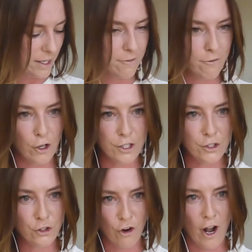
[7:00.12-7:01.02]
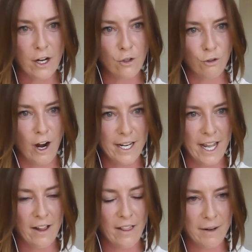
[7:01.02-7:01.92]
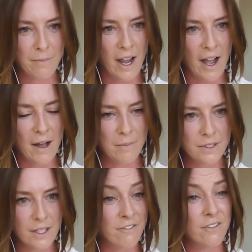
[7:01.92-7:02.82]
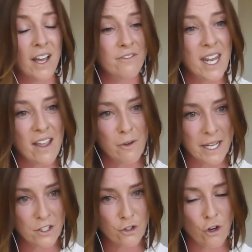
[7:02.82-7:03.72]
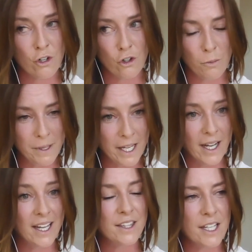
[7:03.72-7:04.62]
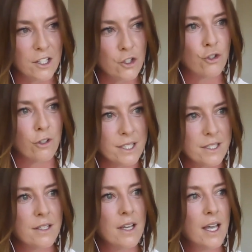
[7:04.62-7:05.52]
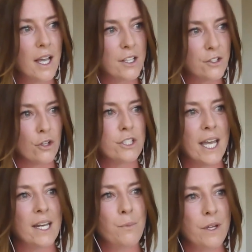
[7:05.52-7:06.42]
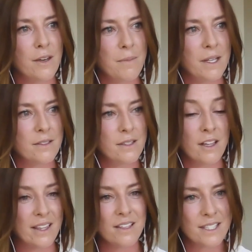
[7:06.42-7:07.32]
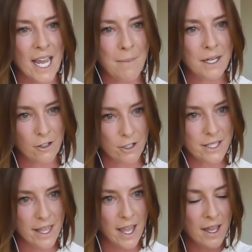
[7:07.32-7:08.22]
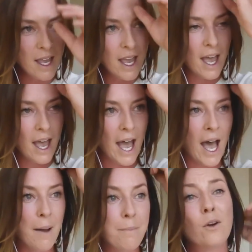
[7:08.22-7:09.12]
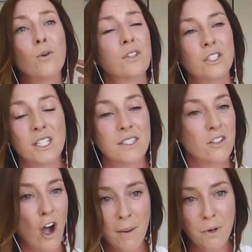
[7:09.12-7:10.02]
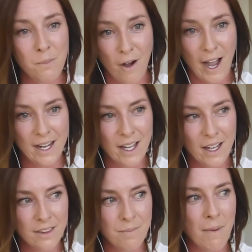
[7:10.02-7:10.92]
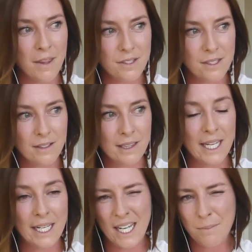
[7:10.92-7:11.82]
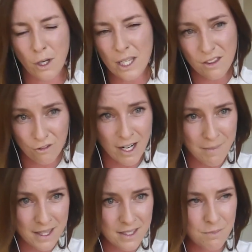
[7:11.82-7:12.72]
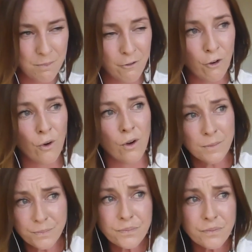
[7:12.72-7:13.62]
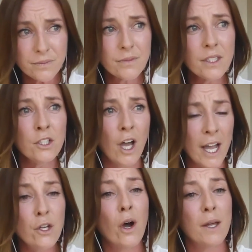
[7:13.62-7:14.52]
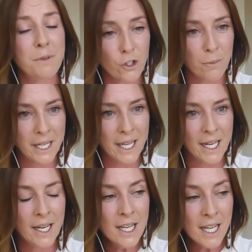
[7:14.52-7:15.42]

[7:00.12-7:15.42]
inverted triangle right now. Like my arms have never been stronger or bigger, and the endurance associated with them is like the stamina is there. But also just time on a bike, the months leading in, probably 3 months before I knew I'd be dropping in